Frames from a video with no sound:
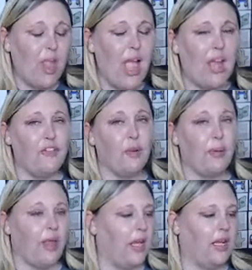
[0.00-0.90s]
And if you're
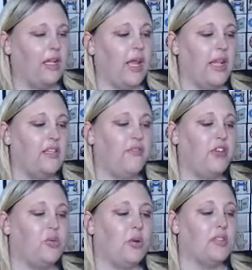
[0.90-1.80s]
planning
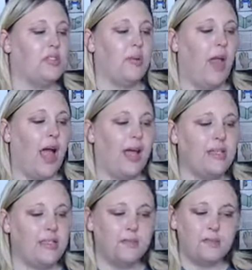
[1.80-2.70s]
individual
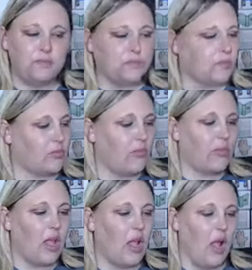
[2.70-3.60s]
supplies,
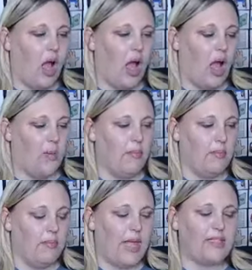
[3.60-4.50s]

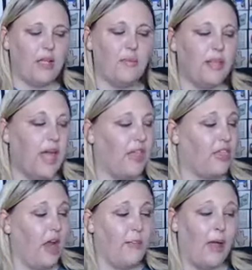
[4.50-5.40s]
that's something that I
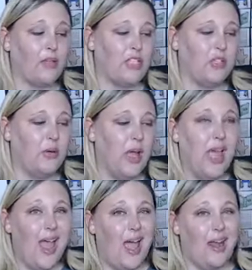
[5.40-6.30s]
thought about too.
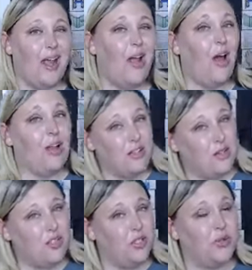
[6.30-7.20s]
And I
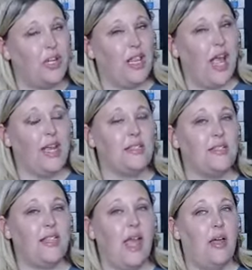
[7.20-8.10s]
also do
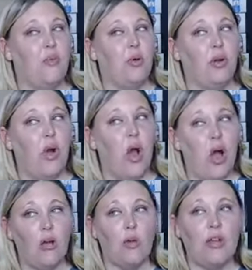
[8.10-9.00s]
realize that we're
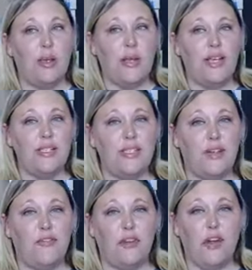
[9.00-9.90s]
all going to be in
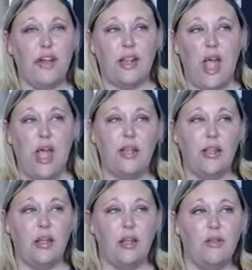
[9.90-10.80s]
different
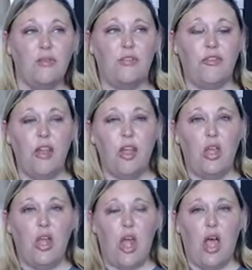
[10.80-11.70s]
kind of
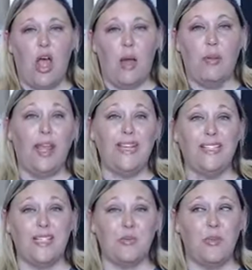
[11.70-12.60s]

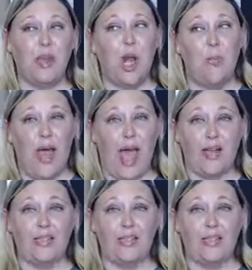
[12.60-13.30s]
places when we go back.